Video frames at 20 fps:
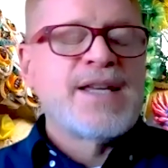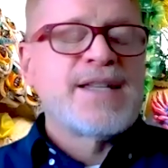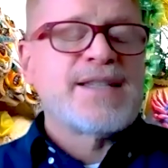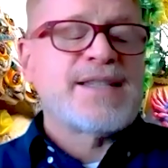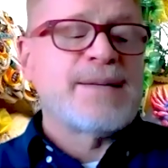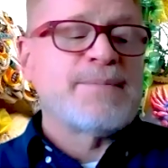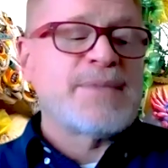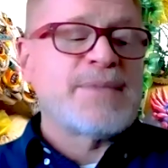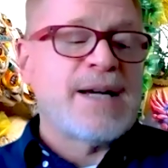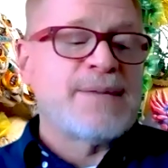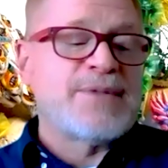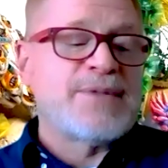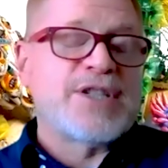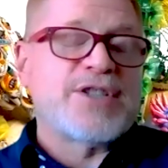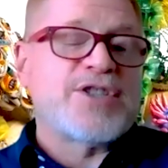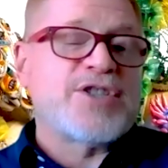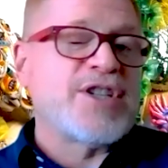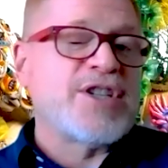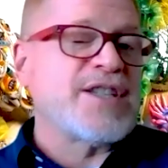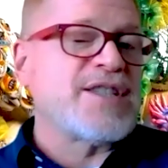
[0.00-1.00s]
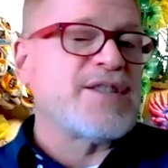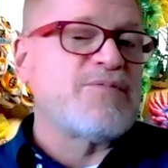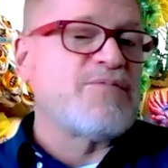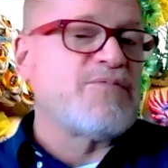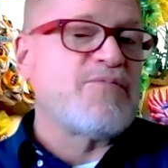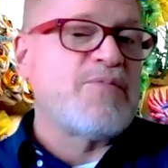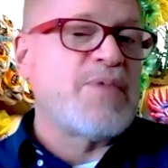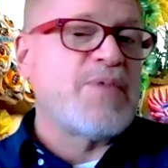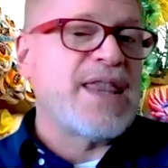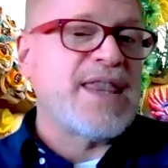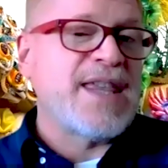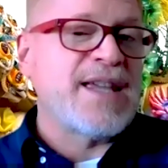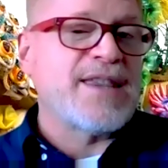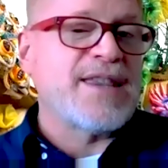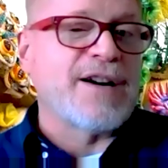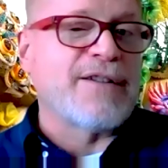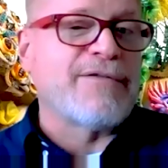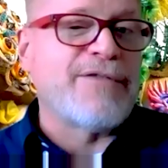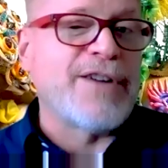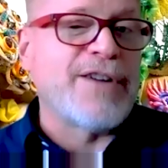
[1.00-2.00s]
Sometimes it's just, we think
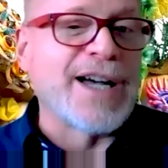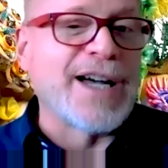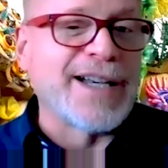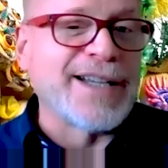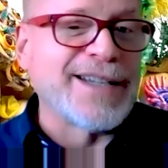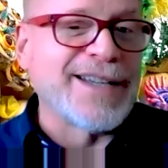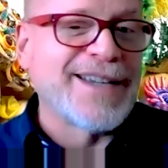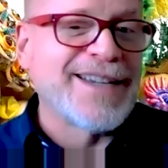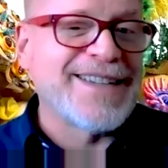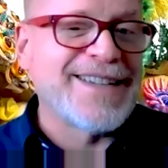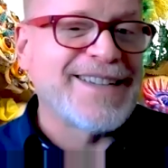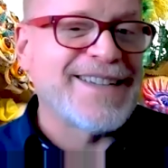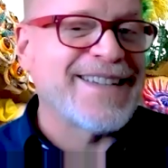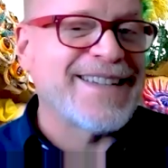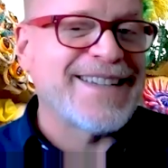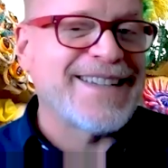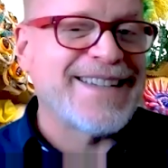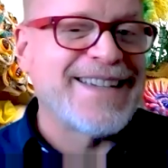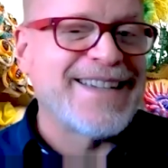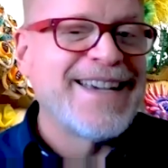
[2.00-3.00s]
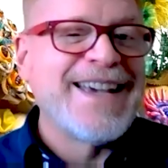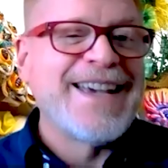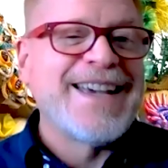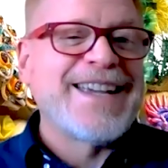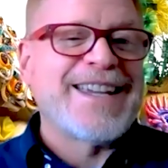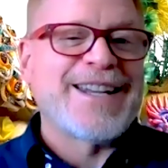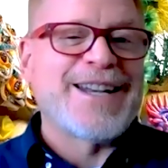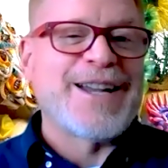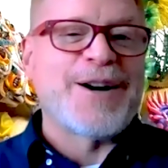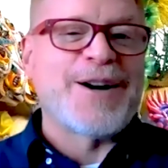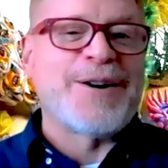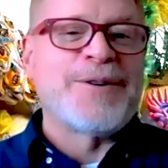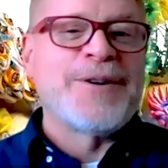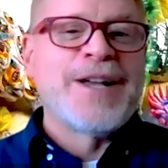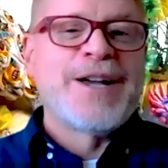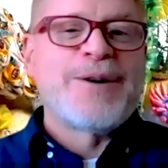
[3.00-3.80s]
they're fun. You know,